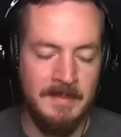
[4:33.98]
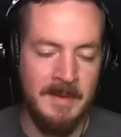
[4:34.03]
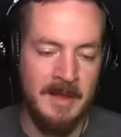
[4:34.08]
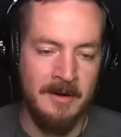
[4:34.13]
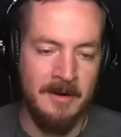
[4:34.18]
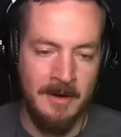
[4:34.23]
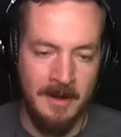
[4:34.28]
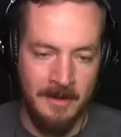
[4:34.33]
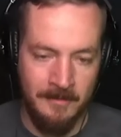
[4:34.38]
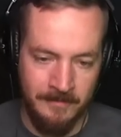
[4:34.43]
be
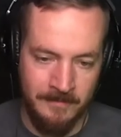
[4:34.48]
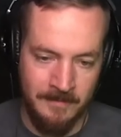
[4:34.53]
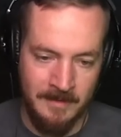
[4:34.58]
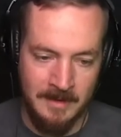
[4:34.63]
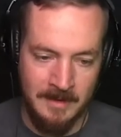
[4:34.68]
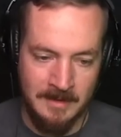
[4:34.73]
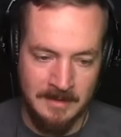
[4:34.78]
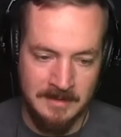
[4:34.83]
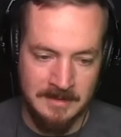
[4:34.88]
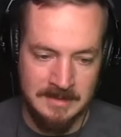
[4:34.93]
better off
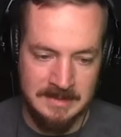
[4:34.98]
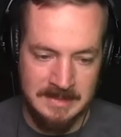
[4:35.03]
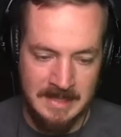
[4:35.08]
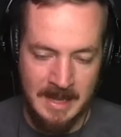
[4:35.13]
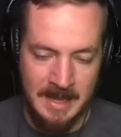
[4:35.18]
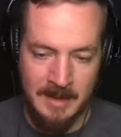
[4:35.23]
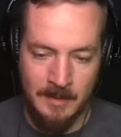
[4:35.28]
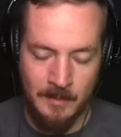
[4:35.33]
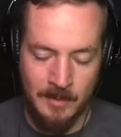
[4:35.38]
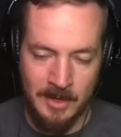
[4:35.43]

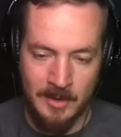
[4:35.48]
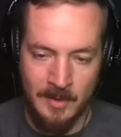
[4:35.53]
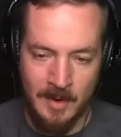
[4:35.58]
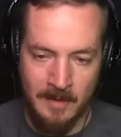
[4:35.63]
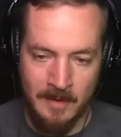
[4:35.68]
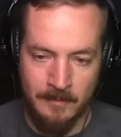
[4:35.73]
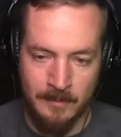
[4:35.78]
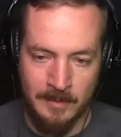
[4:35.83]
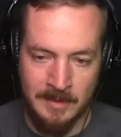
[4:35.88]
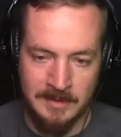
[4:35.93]
staying where you have